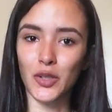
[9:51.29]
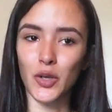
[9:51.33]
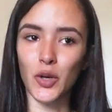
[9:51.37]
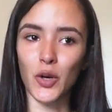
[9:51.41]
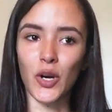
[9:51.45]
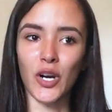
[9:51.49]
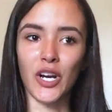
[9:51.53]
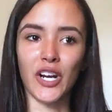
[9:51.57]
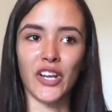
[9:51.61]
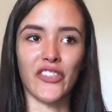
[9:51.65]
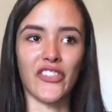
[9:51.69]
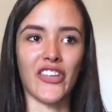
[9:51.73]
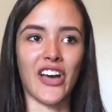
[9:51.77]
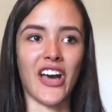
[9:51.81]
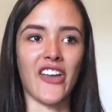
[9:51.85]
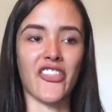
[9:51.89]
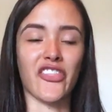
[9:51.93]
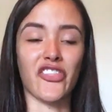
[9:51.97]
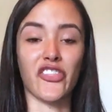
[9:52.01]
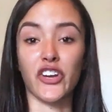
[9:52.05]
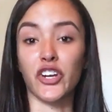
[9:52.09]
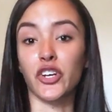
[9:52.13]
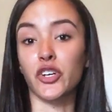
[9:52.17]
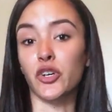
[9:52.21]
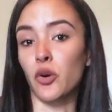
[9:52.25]
or
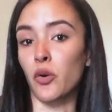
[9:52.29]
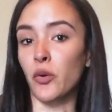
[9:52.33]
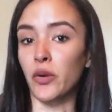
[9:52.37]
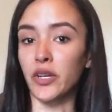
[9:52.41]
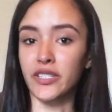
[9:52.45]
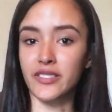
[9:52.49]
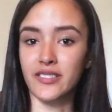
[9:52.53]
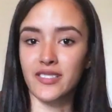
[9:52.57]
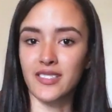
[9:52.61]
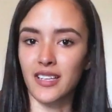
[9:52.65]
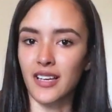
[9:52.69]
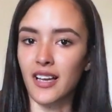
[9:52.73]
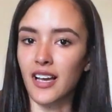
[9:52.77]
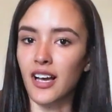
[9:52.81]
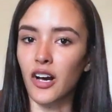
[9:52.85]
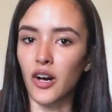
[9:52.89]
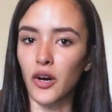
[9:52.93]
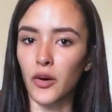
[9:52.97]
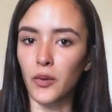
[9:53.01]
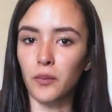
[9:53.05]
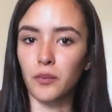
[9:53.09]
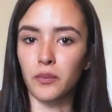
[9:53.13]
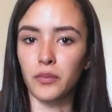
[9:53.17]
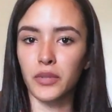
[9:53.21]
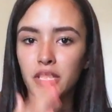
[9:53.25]
that they're going to
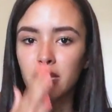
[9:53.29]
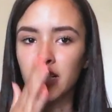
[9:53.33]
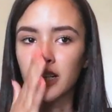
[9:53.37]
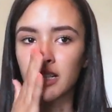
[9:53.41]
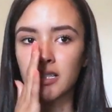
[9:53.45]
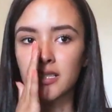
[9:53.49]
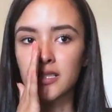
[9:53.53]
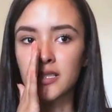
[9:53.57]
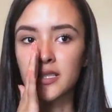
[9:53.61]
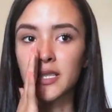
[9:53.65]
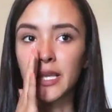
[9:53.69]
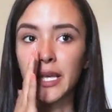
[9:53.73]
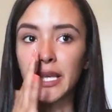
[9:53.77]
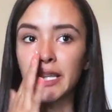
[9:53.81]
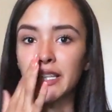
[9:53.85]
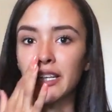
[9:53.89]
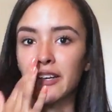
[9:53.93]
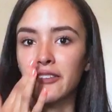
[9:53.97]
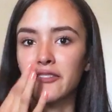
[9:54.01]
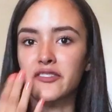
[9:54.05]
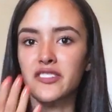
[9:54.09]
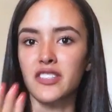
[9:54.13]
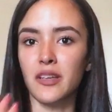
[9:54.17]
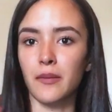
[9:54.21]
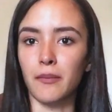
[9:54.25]
hell because they
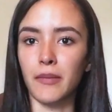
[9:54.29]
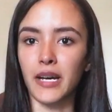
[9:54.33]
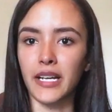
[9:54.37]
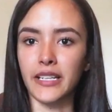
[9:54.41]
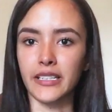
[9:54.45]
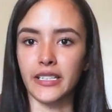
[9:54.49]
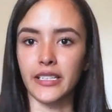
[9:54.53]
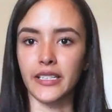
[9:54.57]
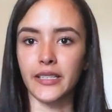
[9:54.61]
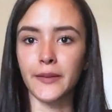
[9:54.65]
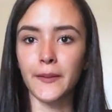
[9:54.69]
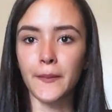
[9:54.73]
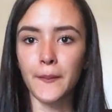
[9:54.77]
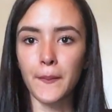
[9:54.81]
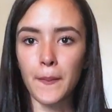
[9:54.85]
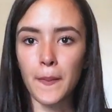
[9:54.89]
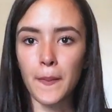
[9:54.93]
love somebody.